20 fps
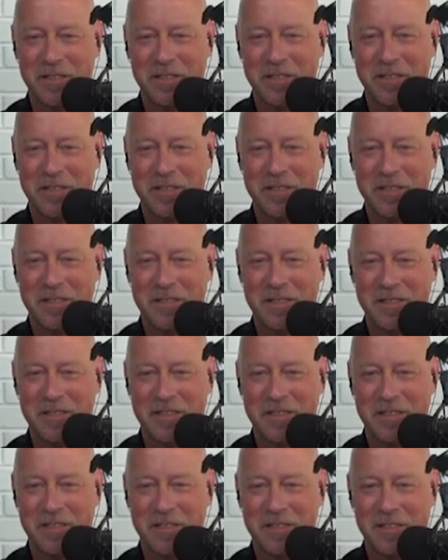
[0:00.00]

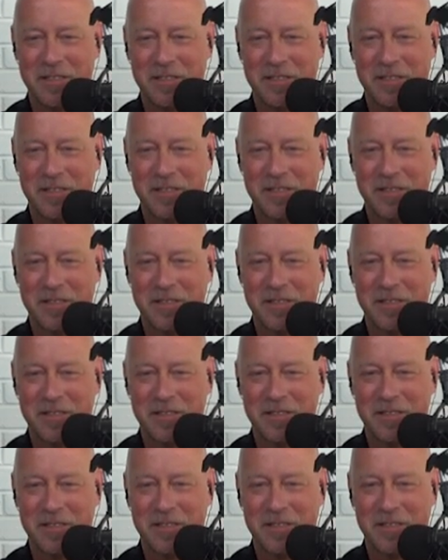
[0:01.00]

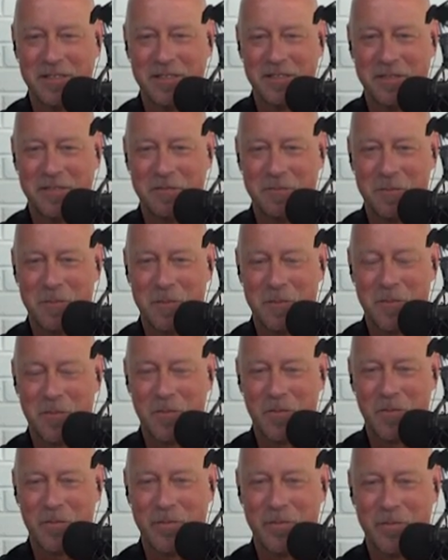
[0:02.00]

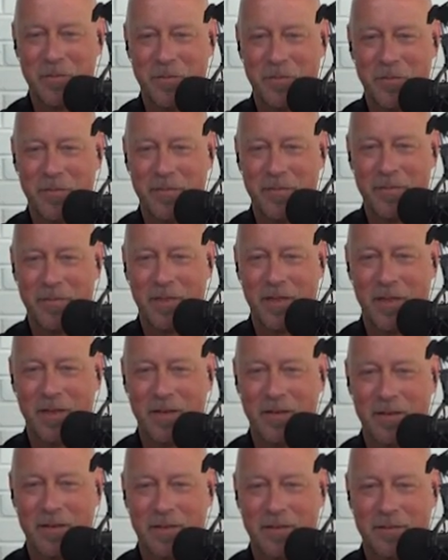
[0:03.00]

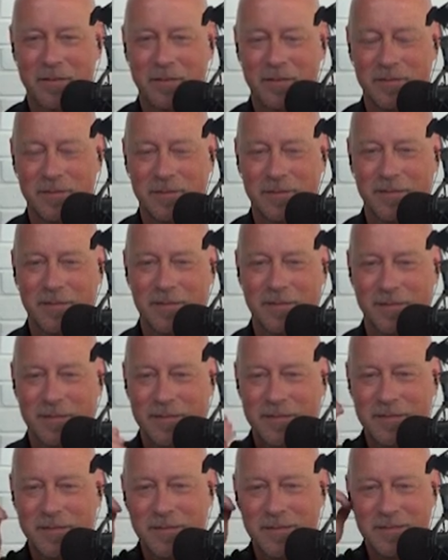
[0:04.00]

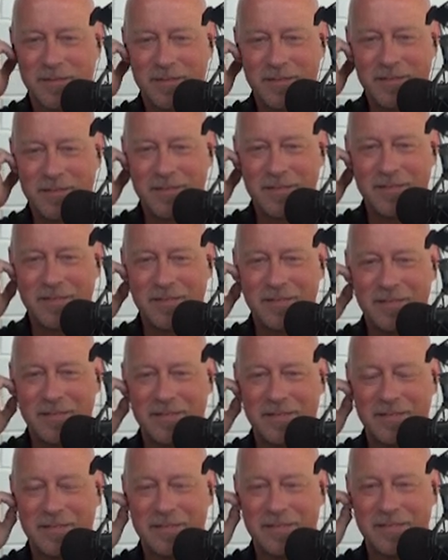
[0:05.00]

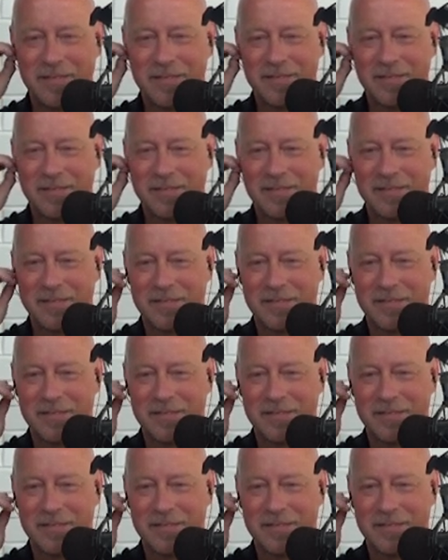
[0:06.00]
This person isn't speaking.